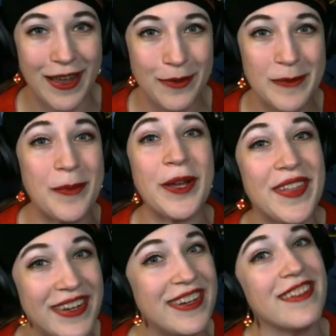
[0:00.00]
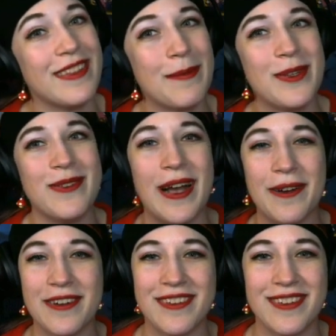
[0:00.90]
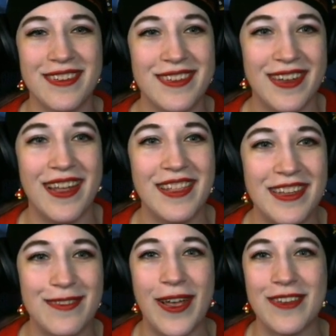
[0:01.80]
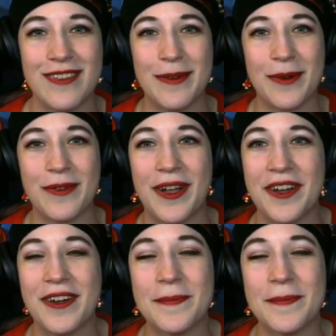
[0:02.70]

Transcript: I will spoil that it is sub 2 hours. It's at least faster than world record.